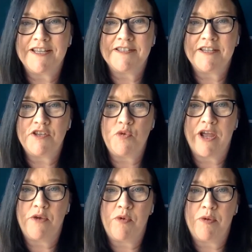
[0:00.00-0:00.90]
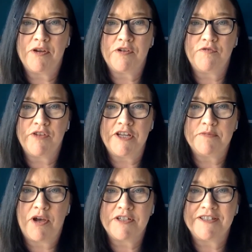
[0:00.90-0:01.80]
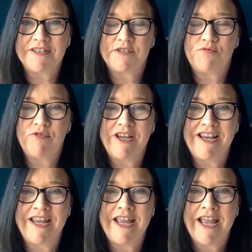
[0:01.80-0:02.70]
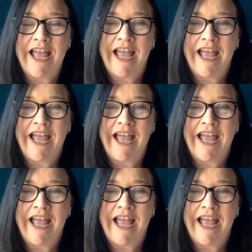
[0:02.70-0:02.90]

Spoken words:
is a UN women-convened body that's really